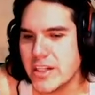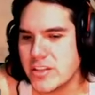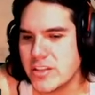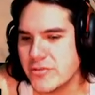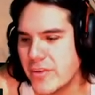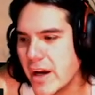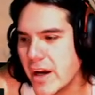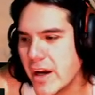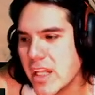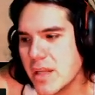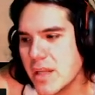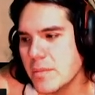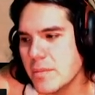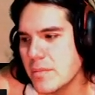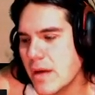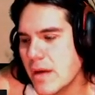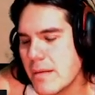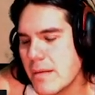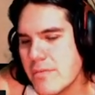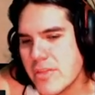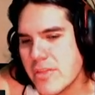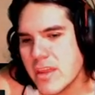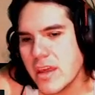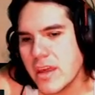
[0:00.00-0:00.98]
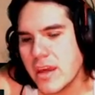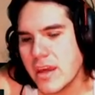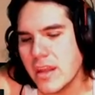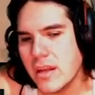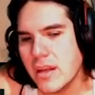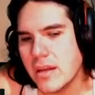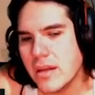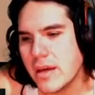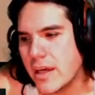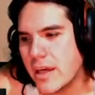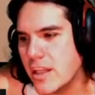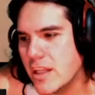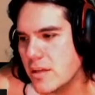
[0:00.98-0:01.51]
to find him, I'm thinking.
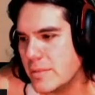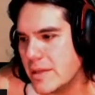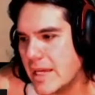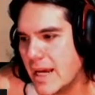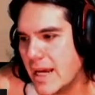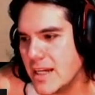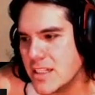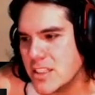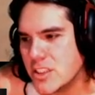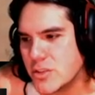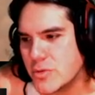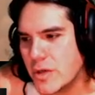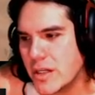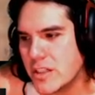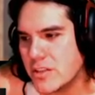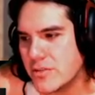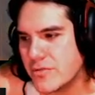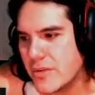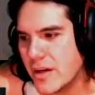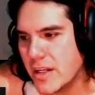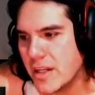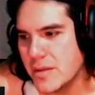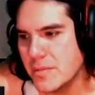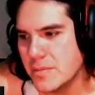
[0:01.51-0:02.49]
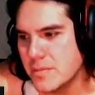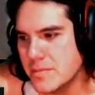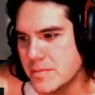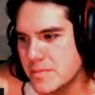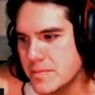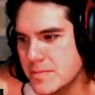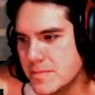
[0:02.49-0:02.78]
It'll be us trying to find him.